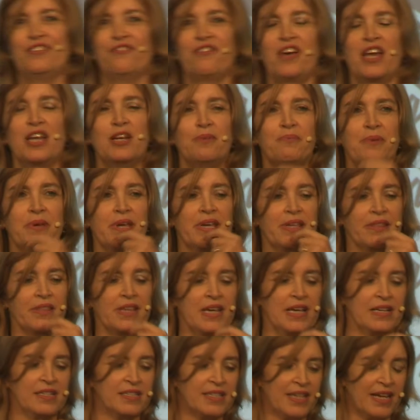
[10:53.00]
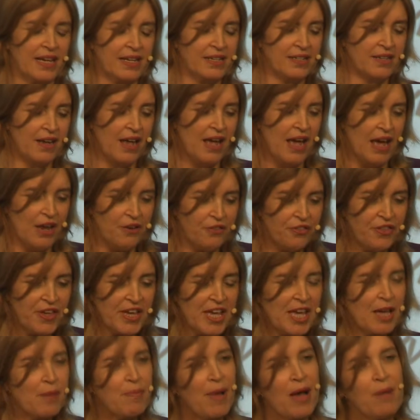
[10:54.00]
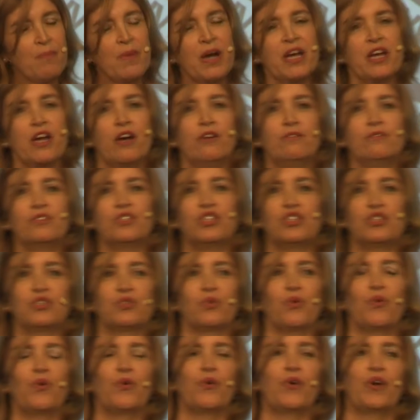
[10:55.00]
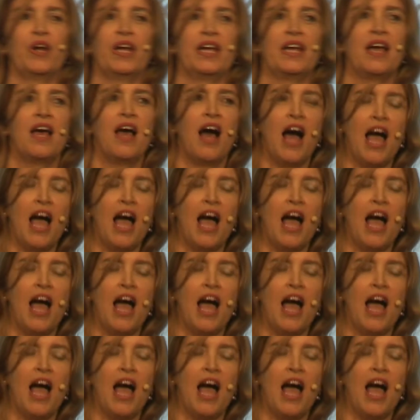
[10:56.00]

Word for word: developing this and, and thinking about my own story,